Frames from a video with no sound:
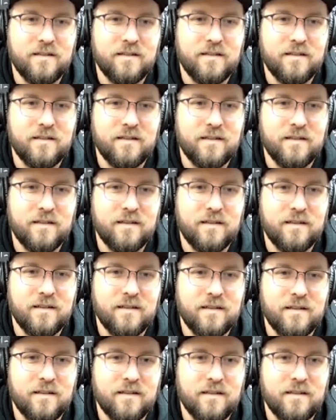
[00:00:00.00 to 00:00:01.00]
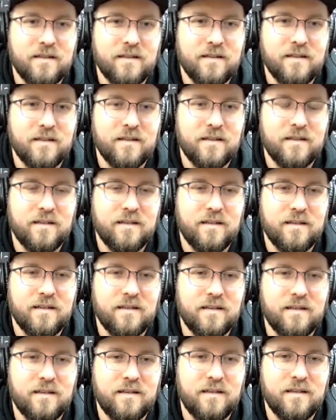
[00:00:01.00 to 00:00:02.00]

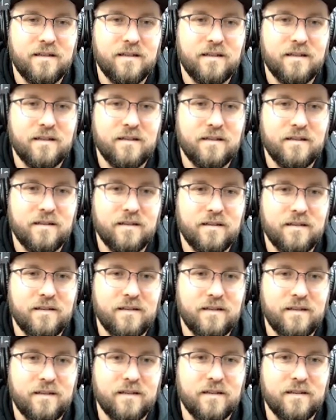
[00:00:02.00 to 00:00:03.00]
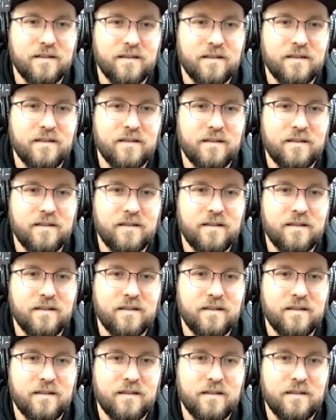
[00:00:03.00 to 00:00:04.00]

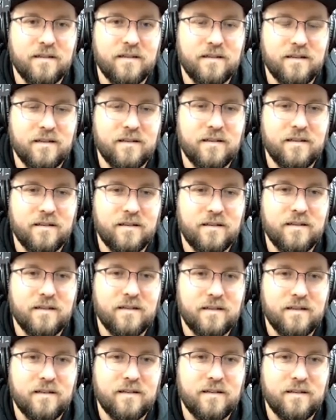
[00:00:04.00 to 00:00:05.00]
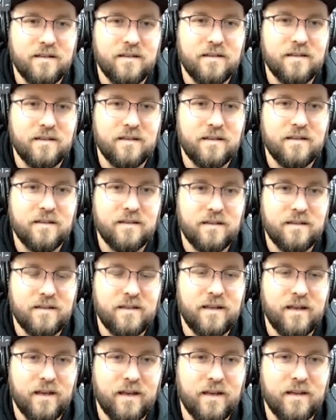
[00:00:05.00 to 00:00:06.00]

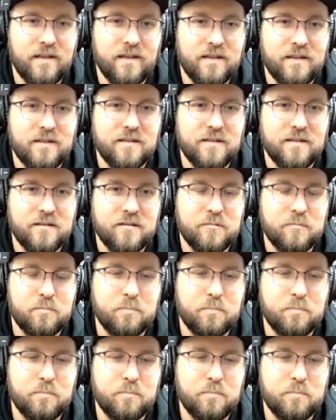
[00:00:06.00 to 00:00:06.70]
(not speaking)